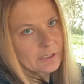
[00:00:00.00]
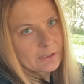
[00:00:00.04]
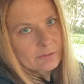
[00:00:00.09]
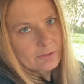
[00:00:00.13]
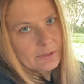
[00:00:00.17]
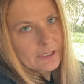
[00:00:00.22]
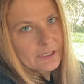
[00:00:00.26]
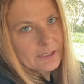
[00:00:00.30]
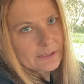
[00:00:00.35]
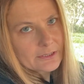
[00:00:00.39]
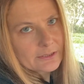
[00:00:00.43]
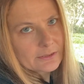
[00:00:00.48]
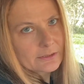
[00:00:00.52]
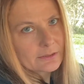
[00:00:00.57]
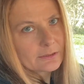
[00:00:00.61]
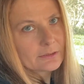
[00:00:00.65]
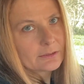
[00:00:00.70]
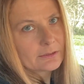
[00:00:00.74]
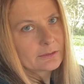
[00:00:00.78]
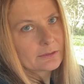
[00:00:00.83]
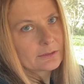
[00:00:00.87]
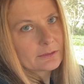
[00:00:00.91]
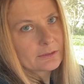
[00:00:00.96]
of lights
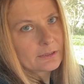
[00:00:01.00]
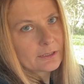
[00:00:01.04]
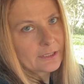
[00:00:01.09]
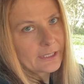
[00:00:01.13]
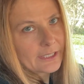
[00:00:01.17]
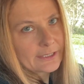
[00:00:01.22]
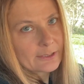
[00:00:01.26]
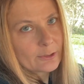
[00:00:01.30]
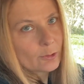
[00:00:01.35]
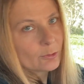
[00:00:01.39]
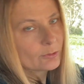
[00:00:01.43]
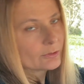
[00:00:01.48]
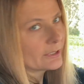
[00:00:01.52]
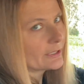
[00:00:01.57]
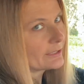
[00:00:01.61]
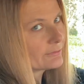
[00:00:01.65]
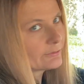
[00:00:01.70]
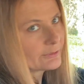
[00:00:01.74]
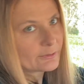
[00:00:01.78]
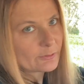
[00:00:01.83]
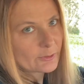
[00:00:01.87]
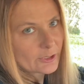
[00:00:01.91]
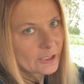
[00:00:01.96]
on. It had a whole lot of
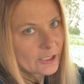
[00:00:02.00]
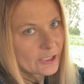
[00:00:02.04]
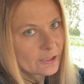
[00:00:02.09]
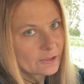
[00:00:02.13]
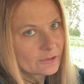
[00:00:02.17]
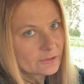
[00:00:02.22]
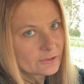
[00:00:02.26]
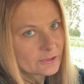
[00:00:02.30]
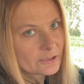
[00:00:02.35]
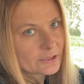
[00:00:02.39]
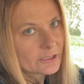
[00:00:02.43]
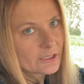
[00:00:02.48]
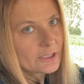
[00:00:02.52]
different codes.